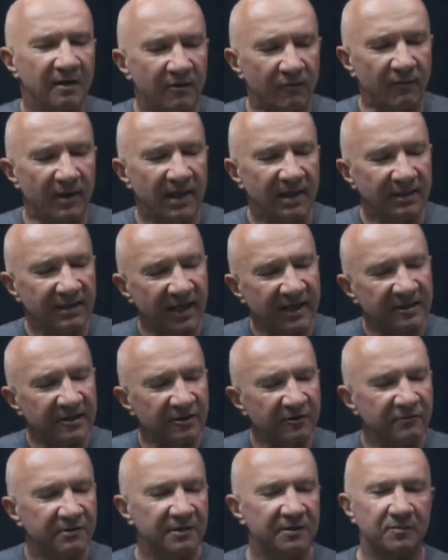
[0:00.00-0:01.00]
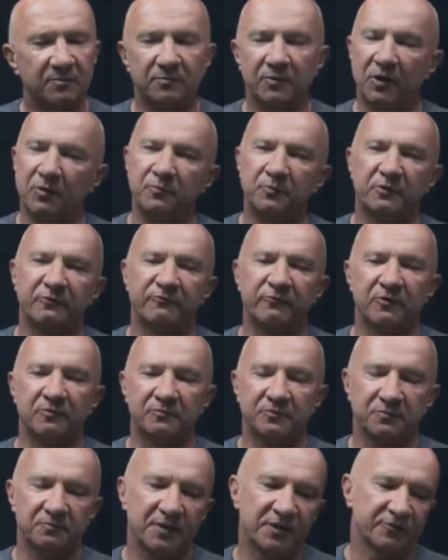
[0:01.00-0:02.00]
Well, I know that the Bob
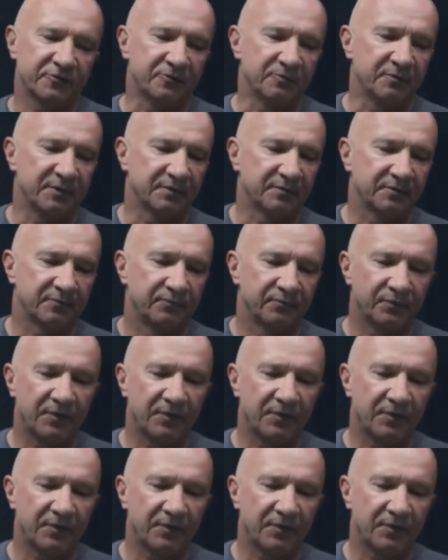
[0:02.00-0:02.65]
performed measurement.